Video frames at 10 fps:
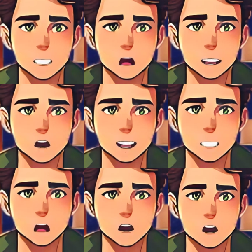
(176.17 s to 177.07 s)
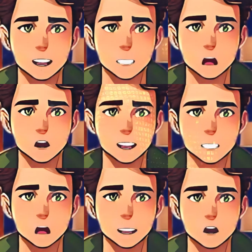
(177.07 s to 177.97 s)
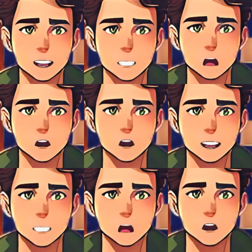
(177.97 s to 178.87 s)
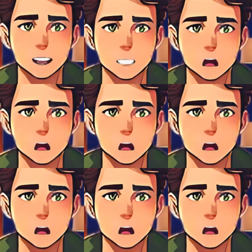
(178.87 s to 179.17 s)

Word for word: nine. Utilize crypto for fundraising.